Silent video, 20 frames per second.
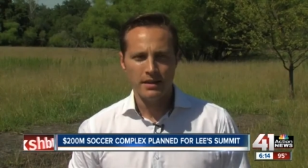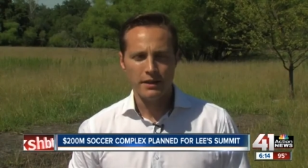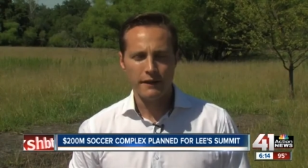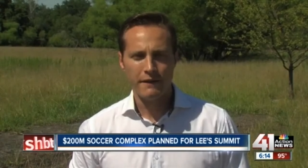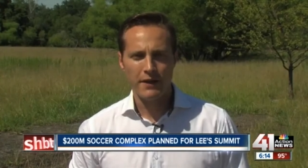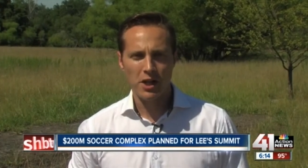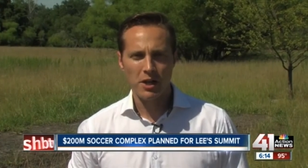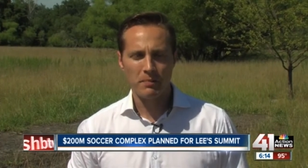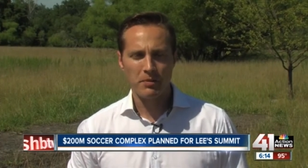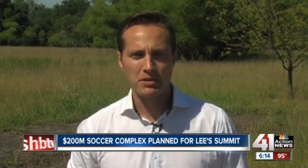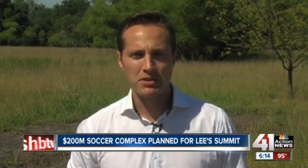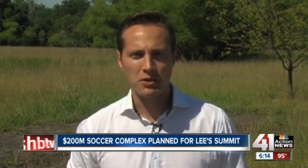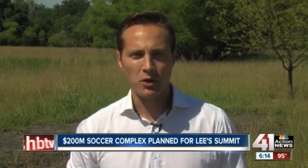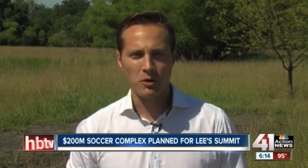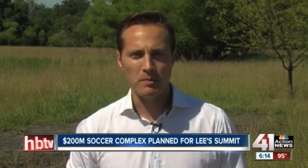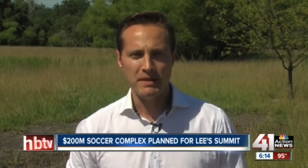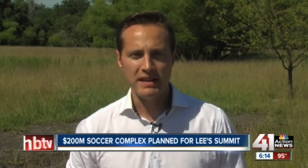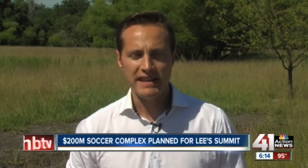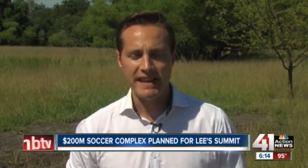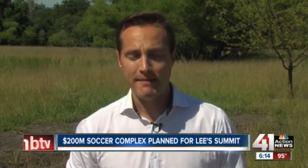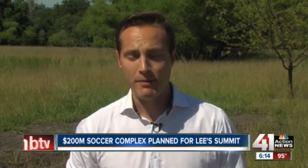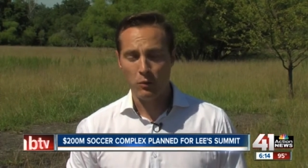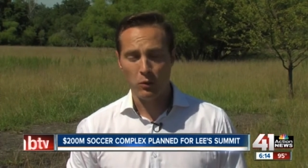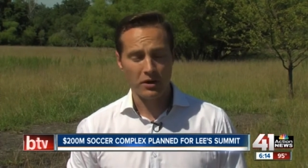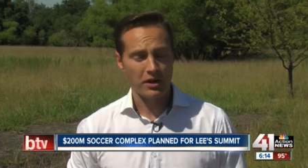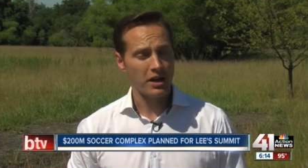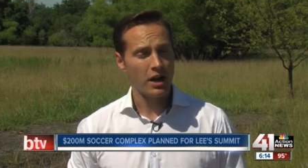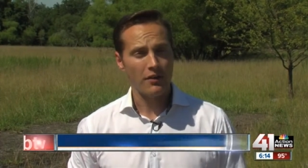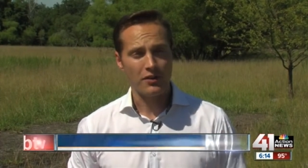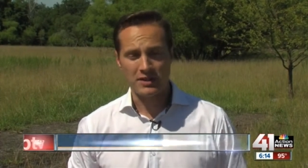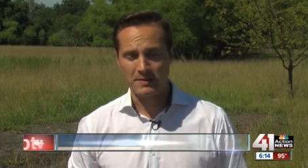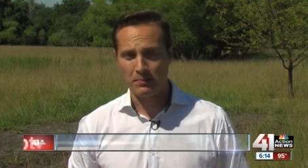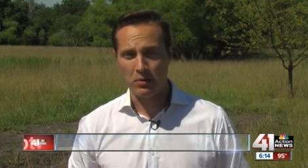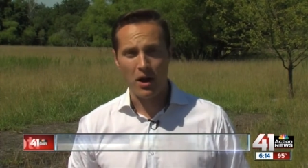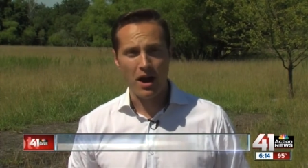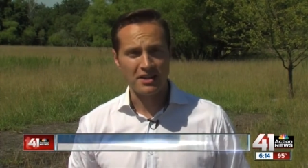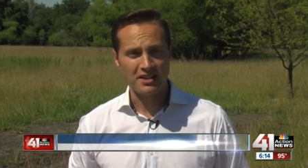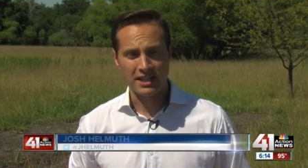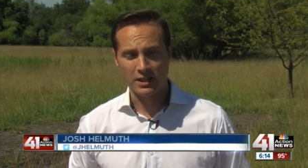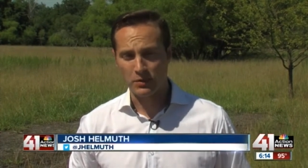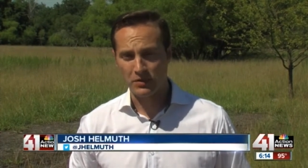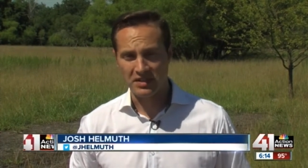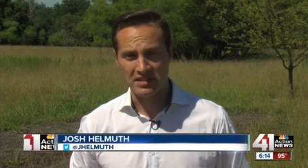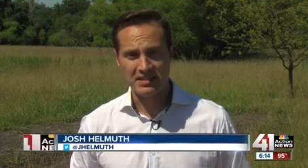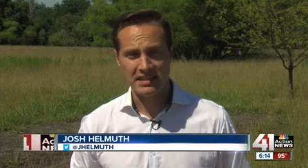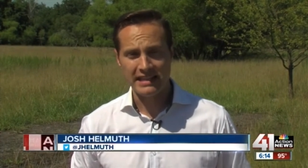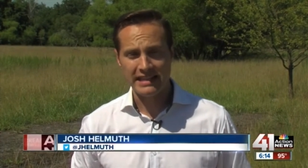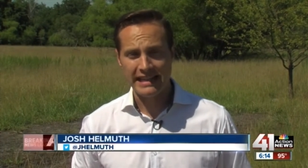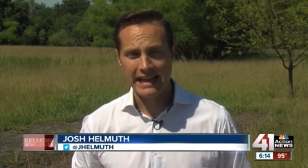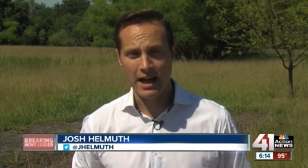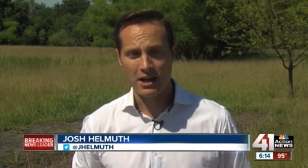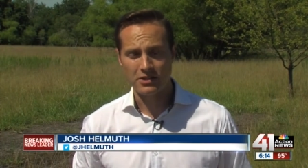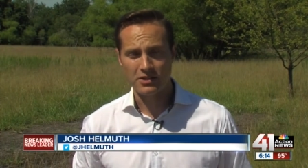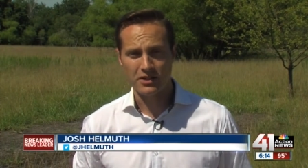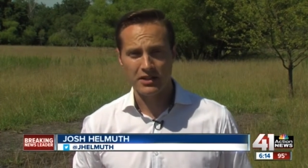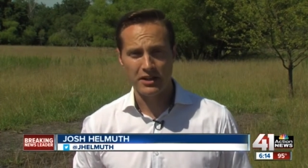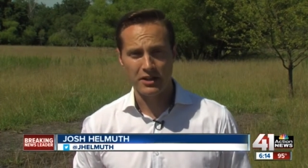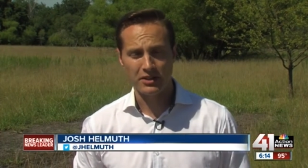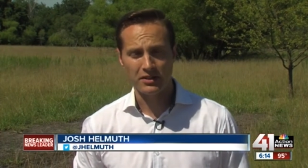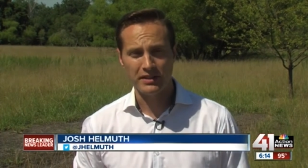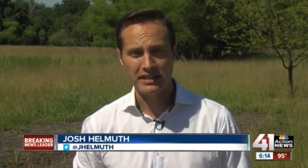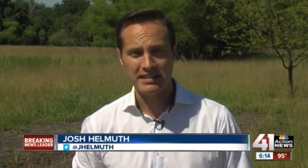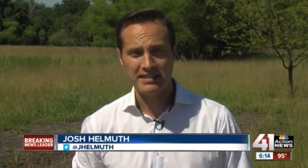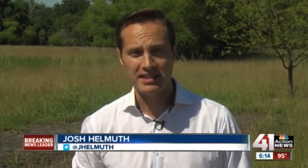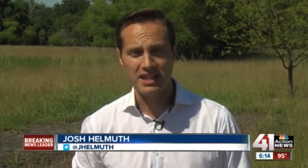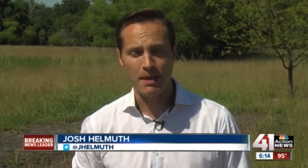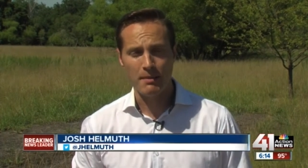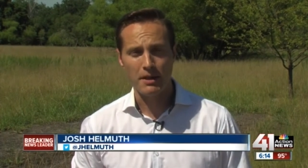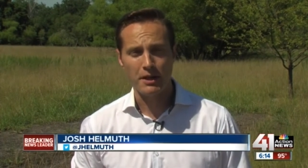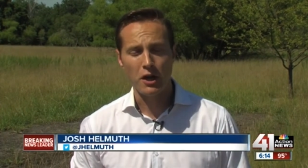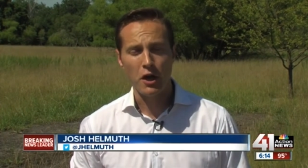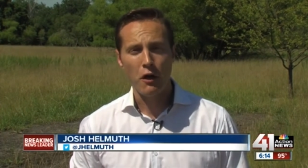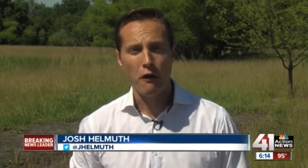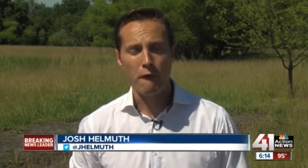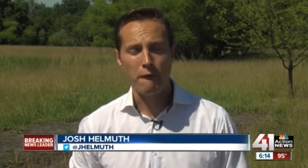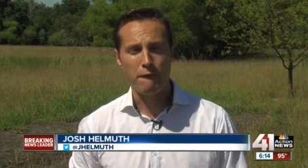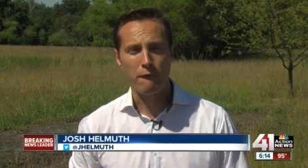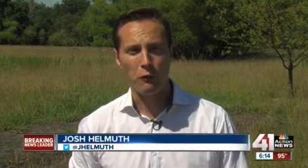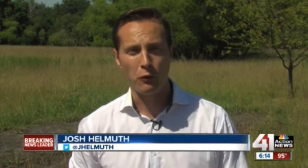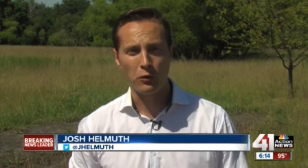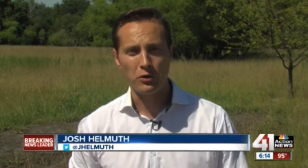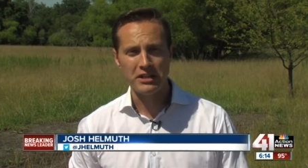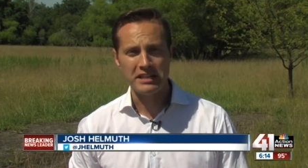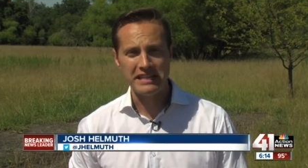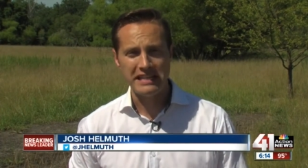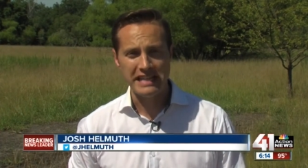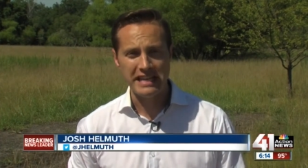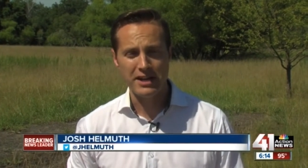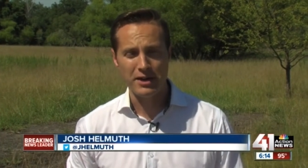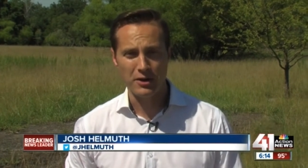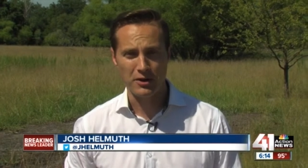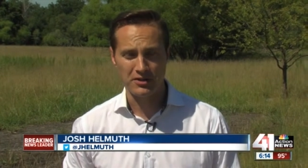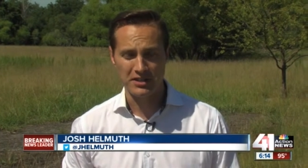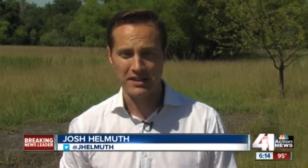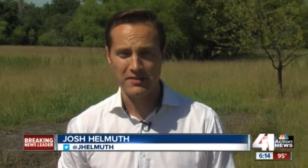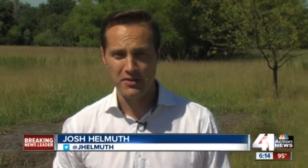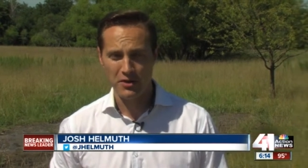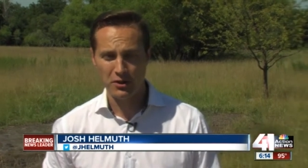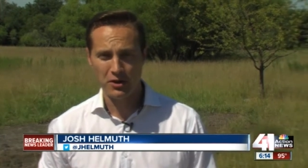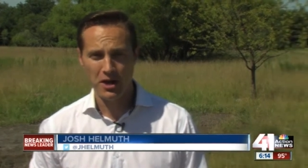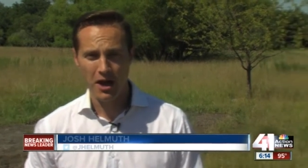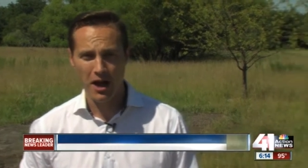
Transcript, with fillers: Developers told me they've been working on this project with the City Council here in Lee's Summit for years, and they're